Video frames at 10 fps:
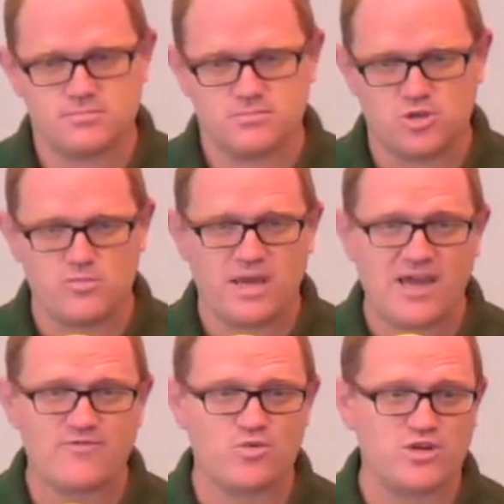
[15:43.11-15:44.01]
You may
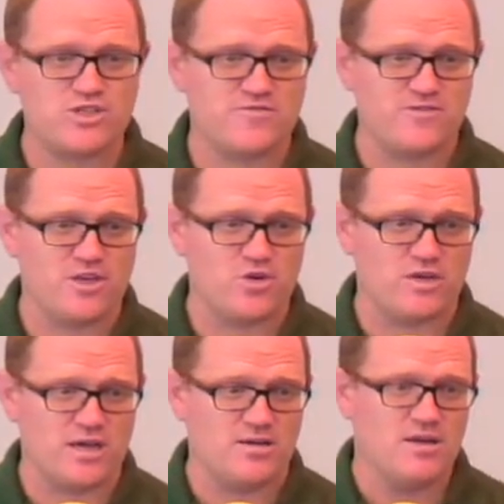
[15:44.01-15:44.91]
have to watch this video
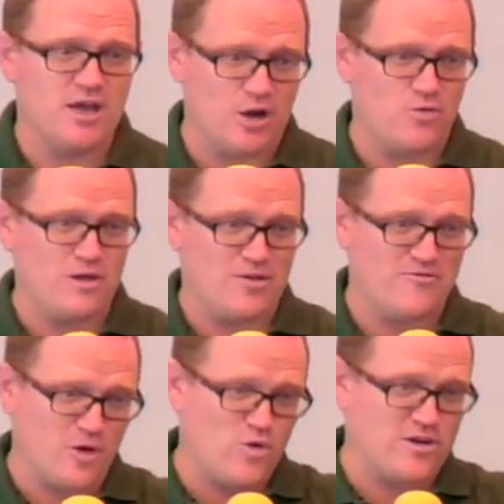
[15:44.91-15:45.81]
again and
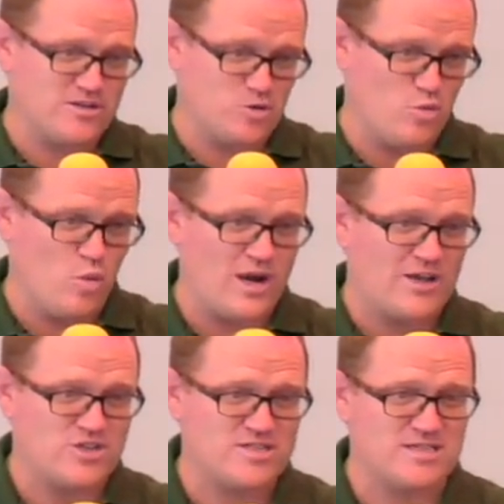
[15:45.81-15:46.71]
forward it to what I
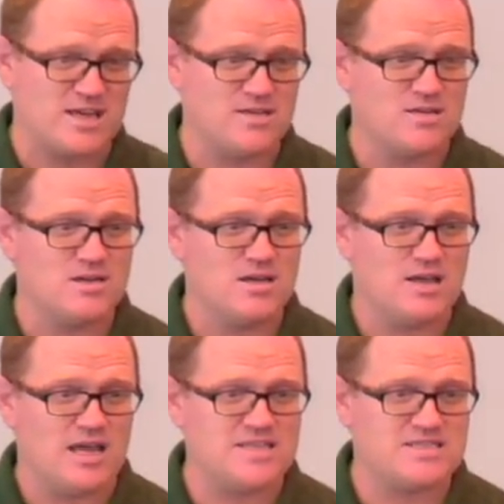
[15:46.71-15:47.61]
just said.
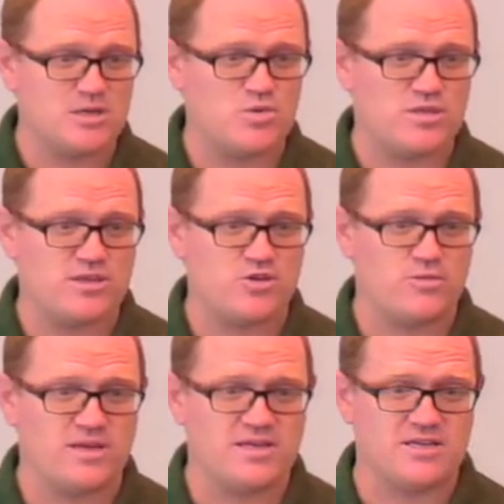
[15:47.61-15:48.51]
And sit with it in your
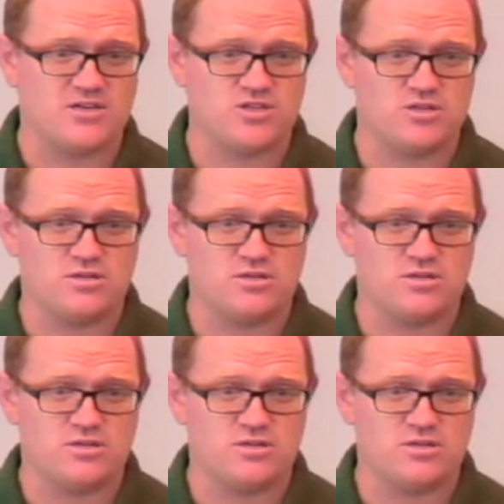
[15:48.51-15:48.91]
meditation.